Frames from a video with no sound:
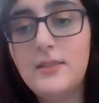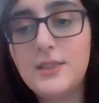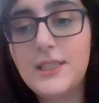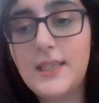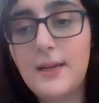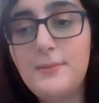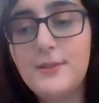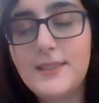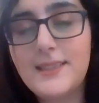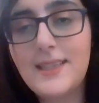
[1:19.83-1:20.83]
she kept
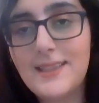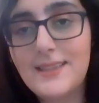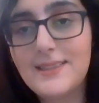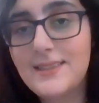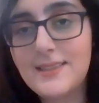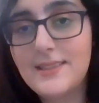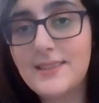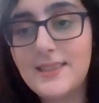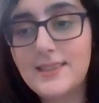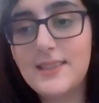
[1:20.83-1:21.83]
noticing
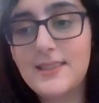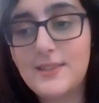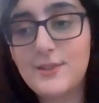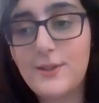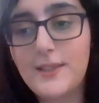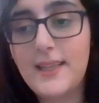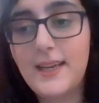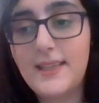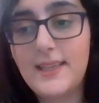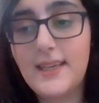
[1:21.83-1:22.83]
inconsistencies in the story
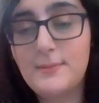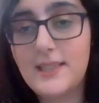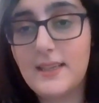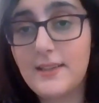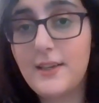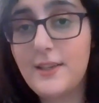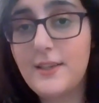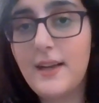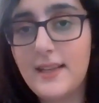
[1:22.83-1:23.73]
that he kept telling her